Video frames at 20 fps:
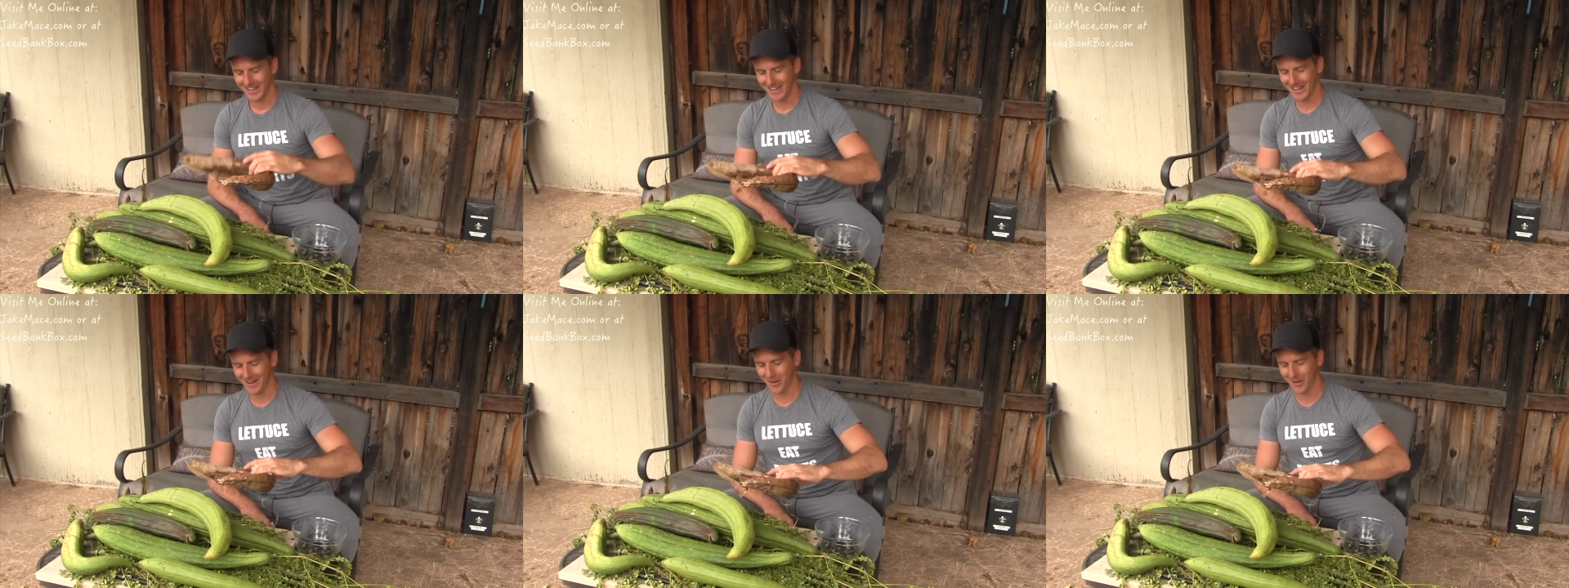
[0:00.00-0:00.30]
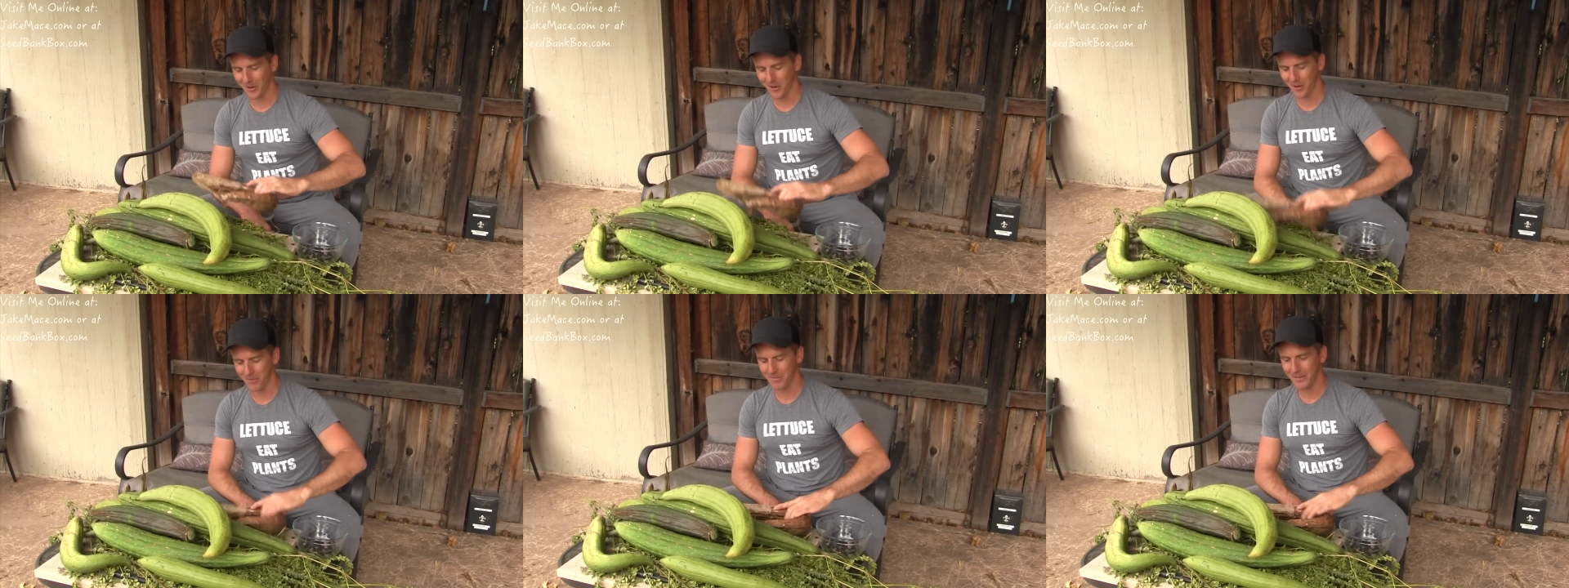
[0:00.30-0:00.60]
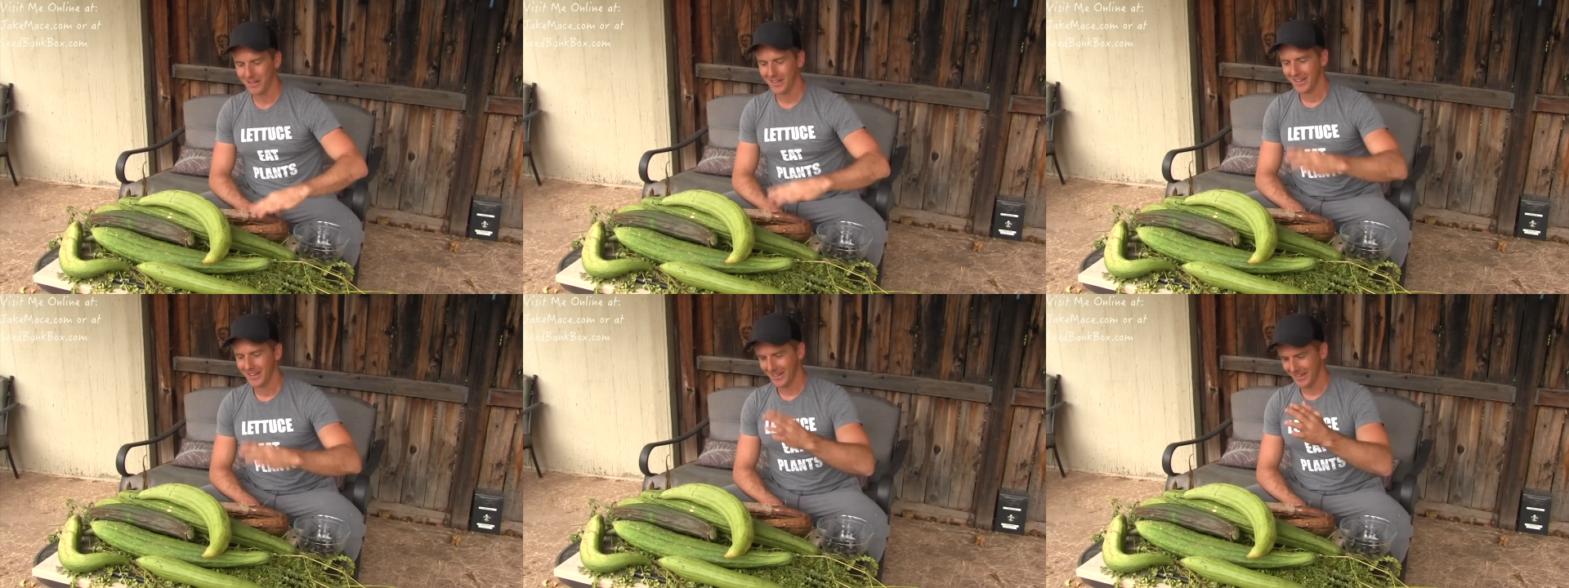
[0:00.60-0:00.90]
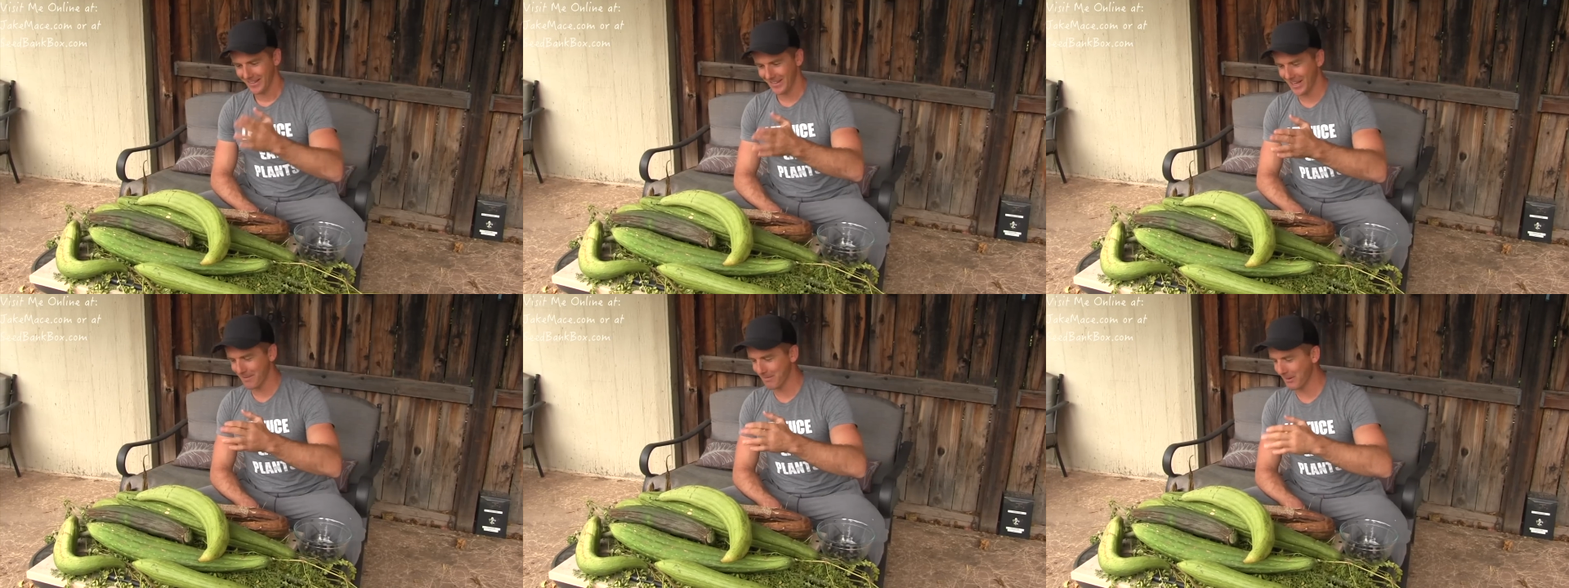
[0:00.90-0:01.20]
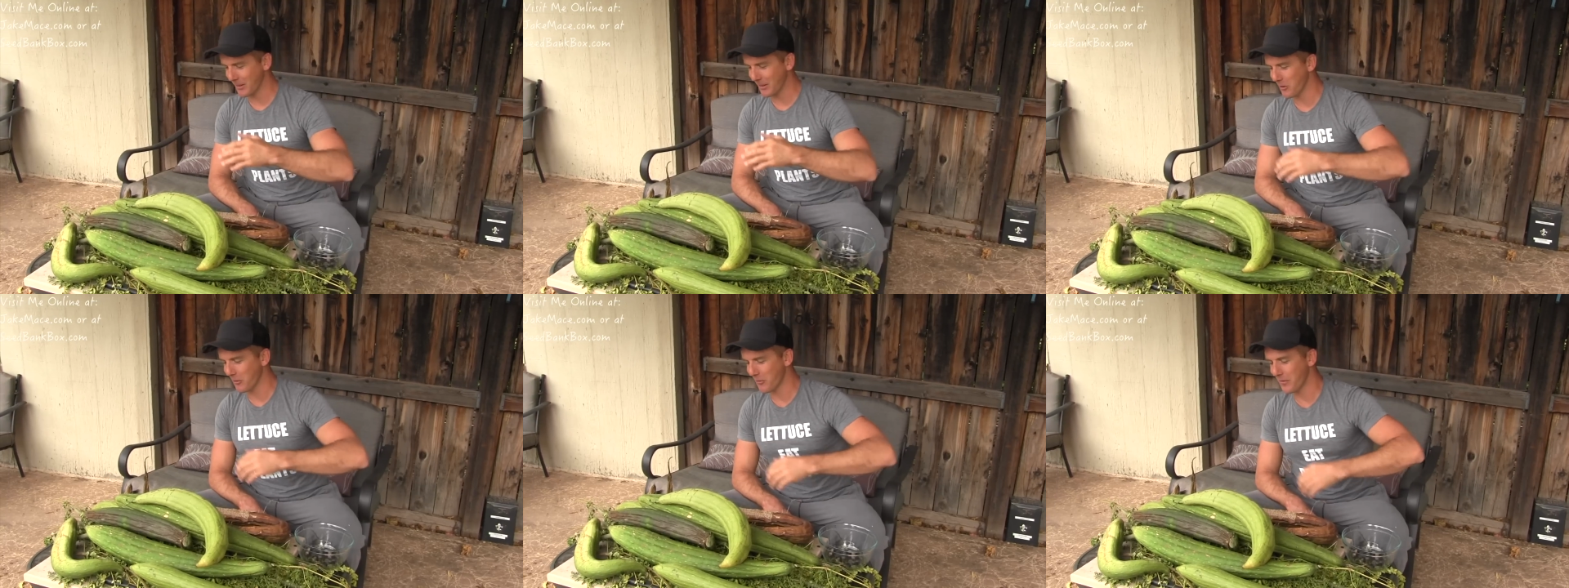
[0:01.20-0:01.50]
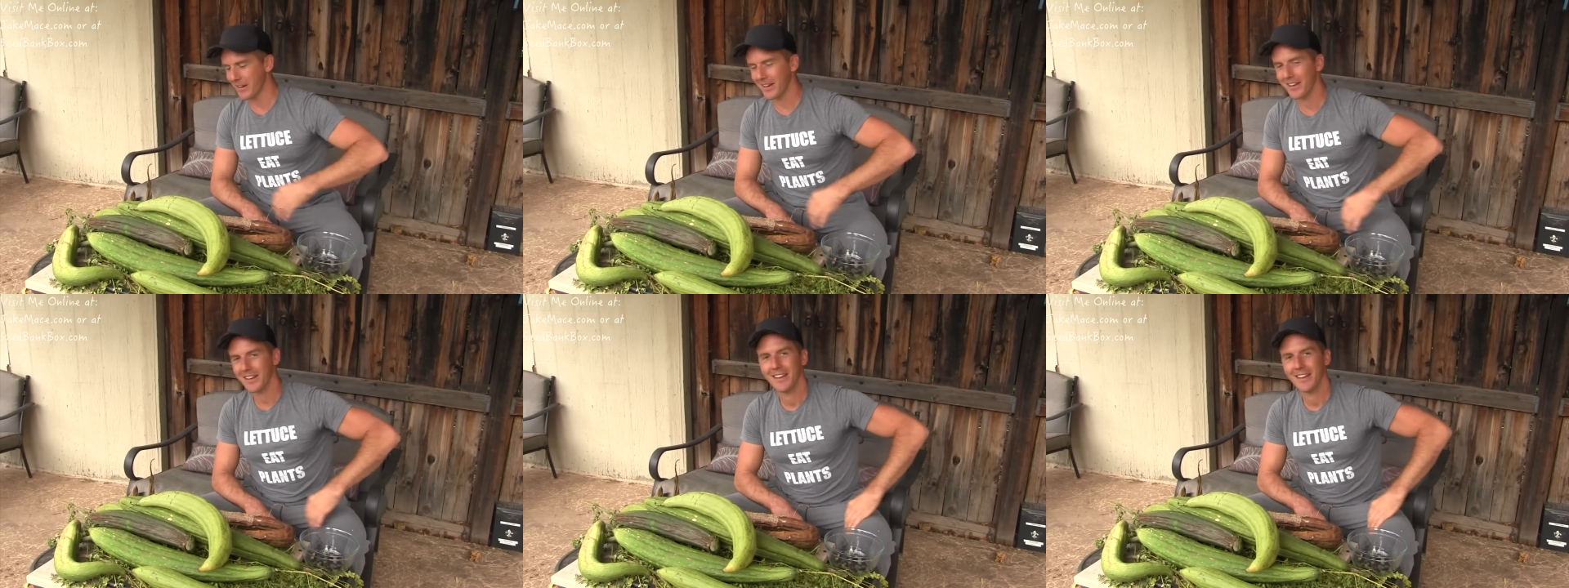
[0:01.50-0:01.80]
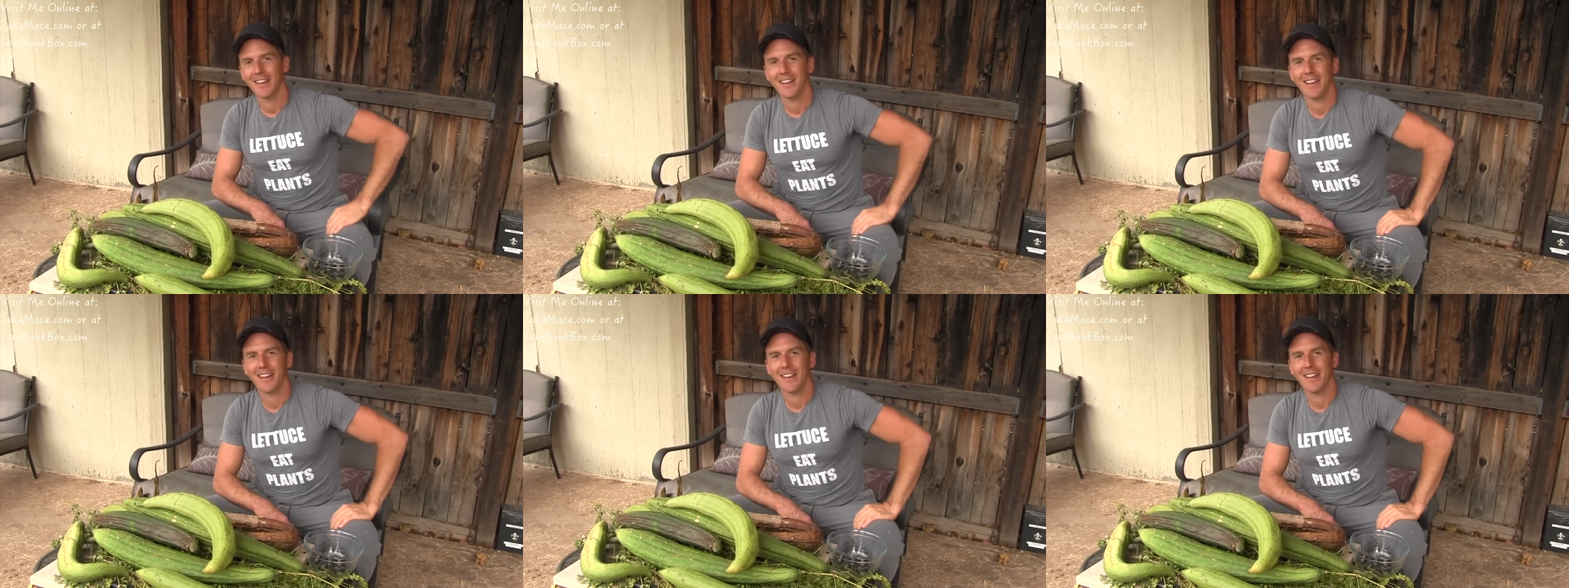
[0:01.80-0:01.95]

at home, like my loofah.